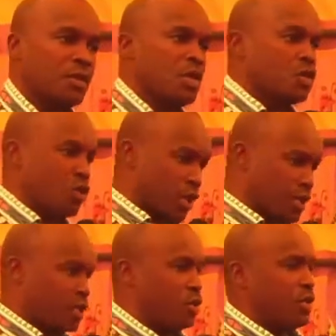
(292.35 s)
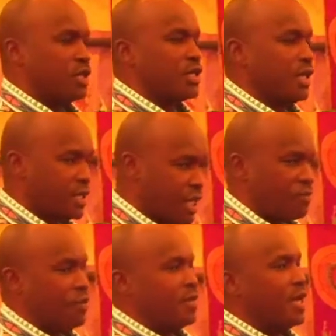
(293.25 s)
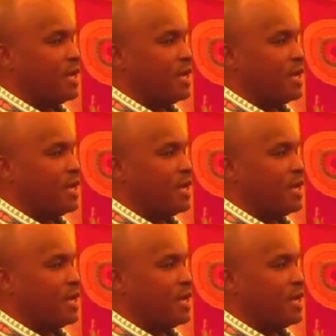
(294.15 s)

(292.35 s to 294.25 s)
So let's do this. Let's start from here.